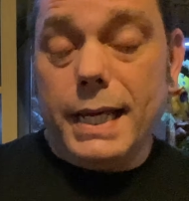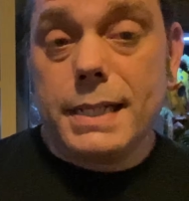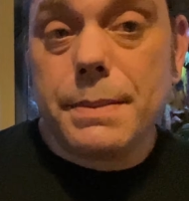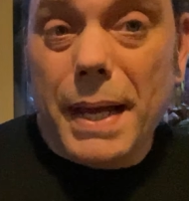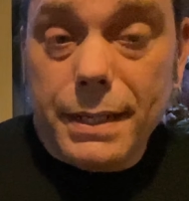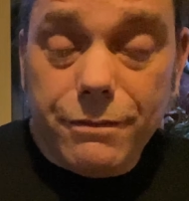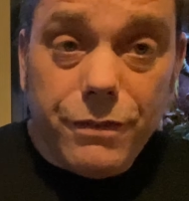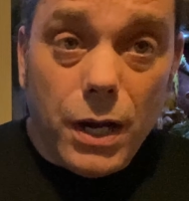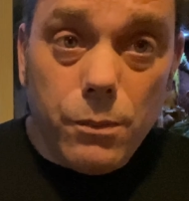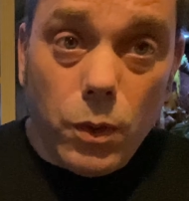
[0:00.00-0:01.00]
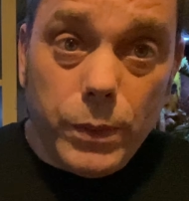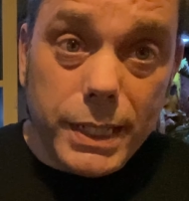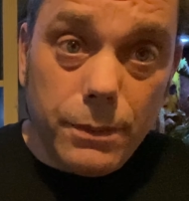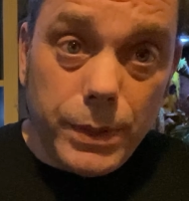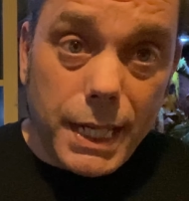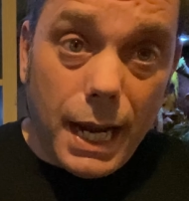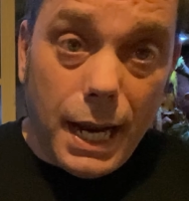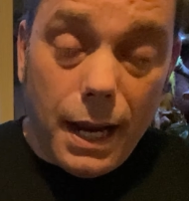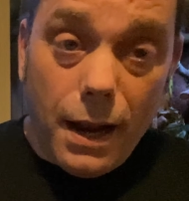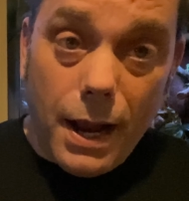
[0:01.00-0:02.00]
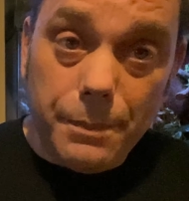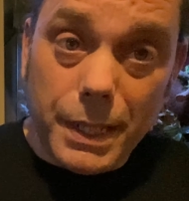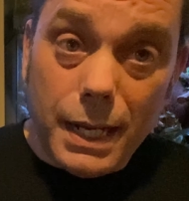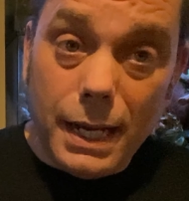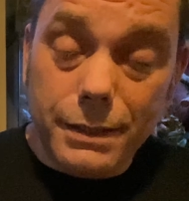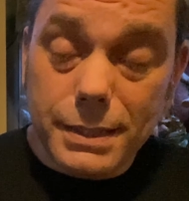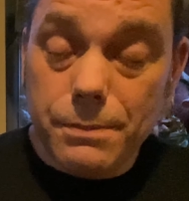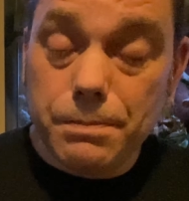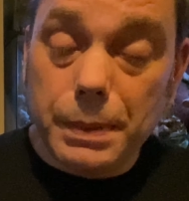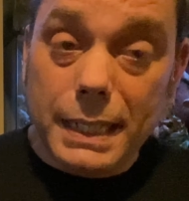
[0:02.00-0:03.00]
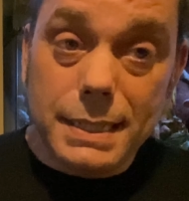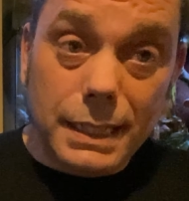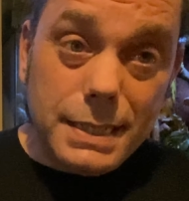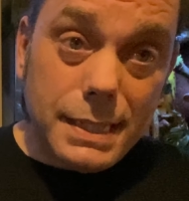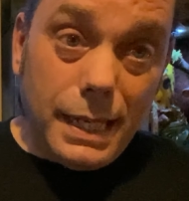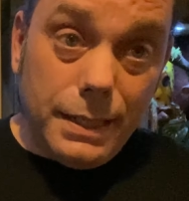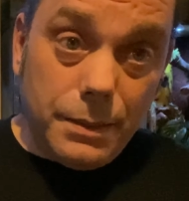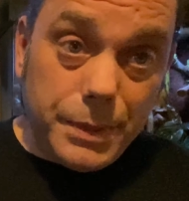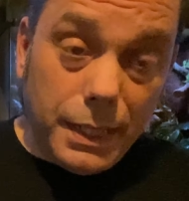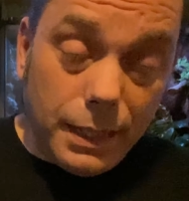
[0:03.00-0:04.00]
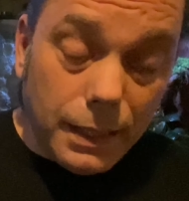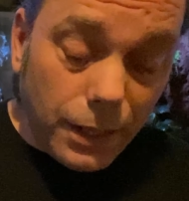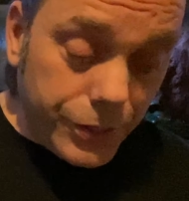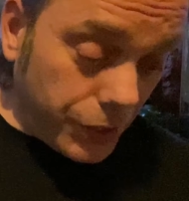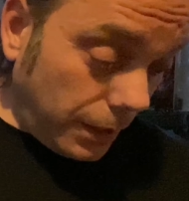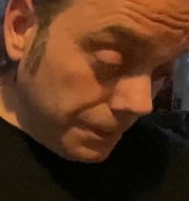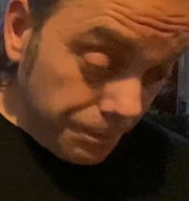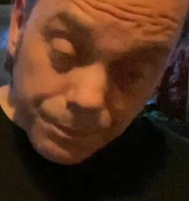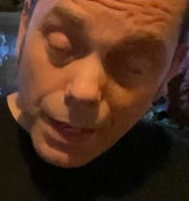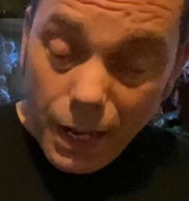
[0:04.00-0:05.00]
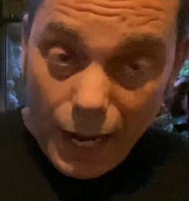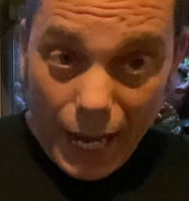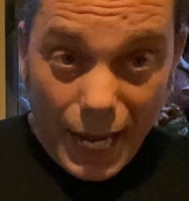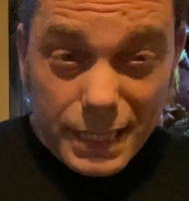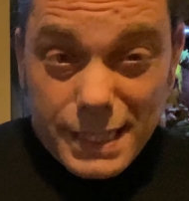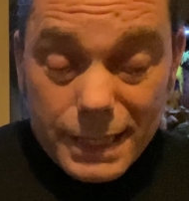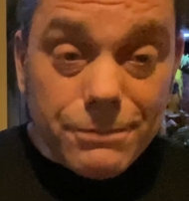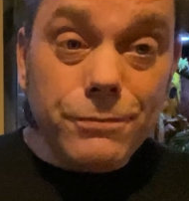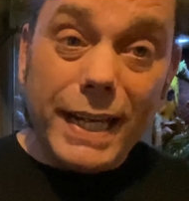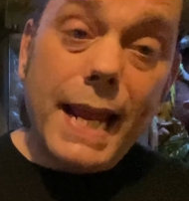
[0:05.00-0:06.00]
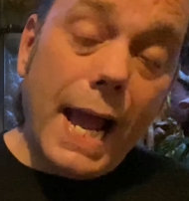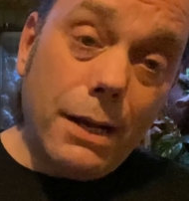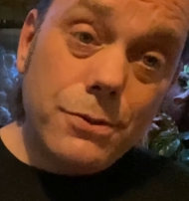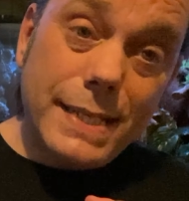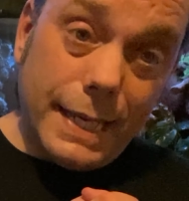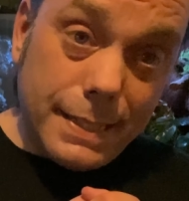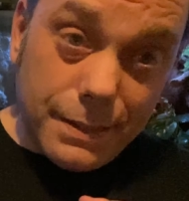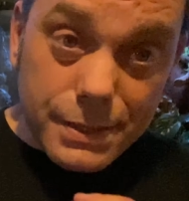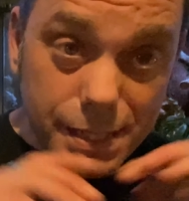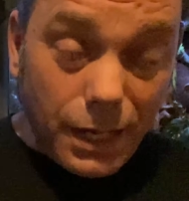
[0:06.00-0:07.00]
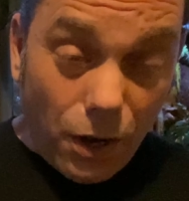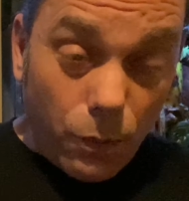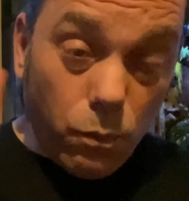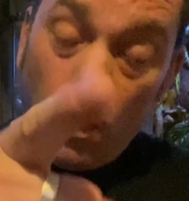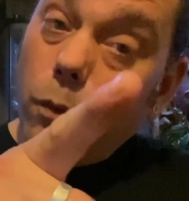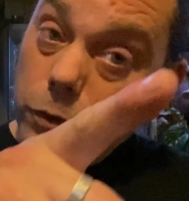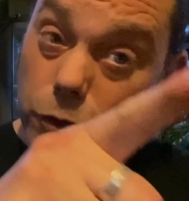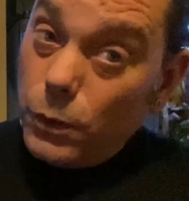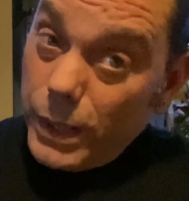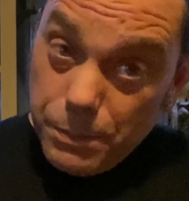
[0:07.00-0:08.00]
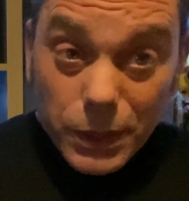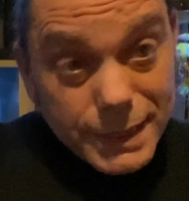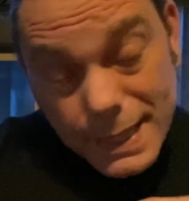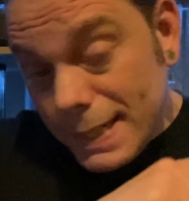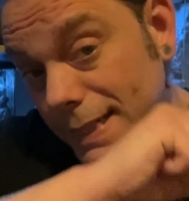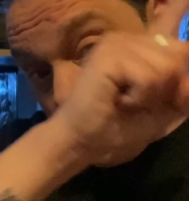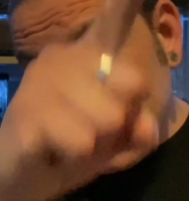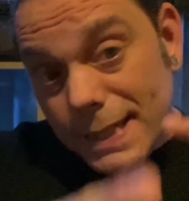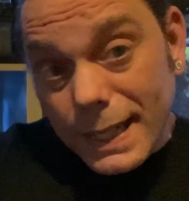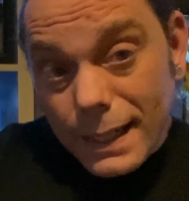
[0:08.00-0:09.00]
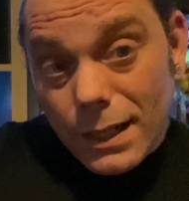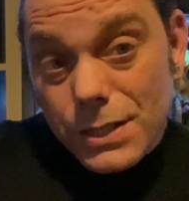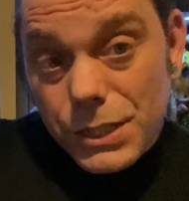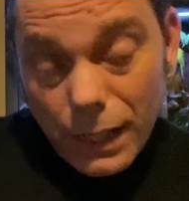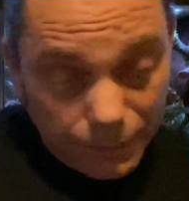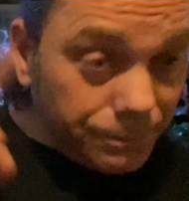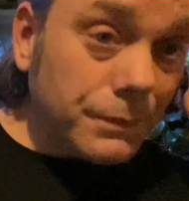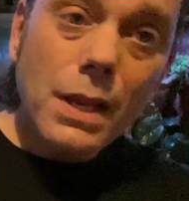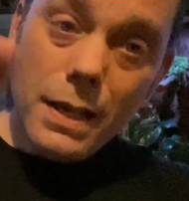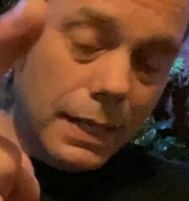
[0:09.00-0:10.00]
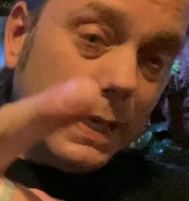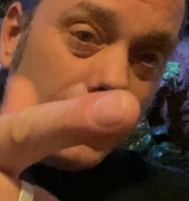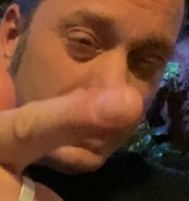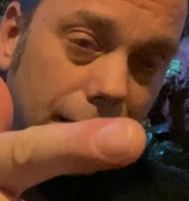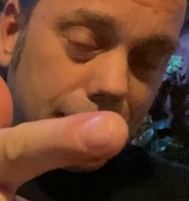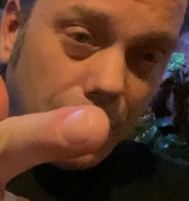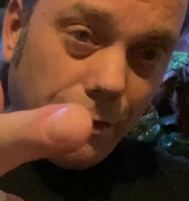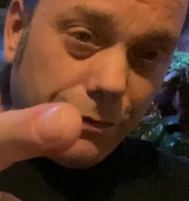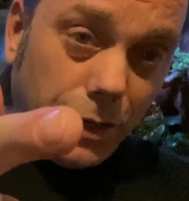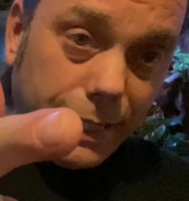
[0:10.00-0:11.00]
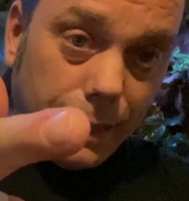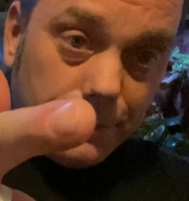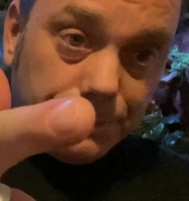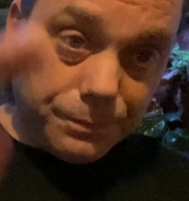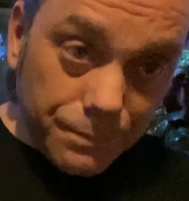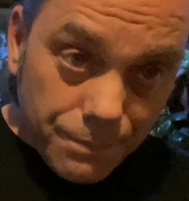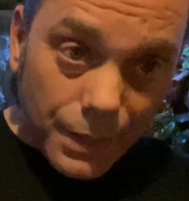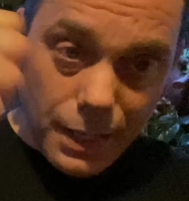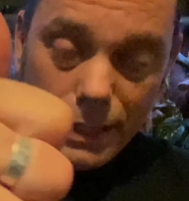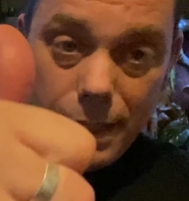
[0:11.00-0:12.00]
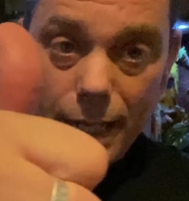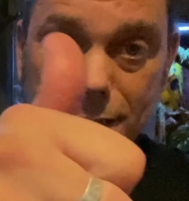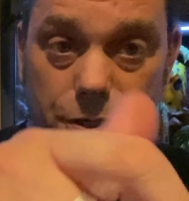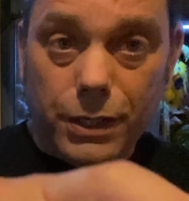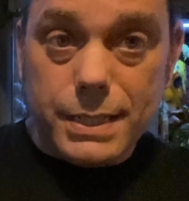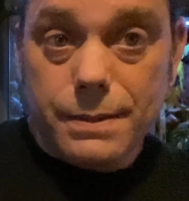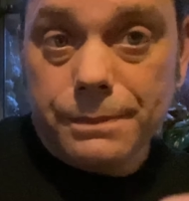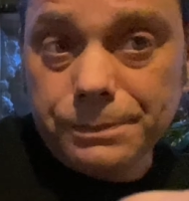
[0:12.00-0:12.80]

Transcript: expanding foam, what we've done with that, and basically setting up the enclosure and rehousing. So what do we put in this enclosure? Let's go and find out. Thanks guys.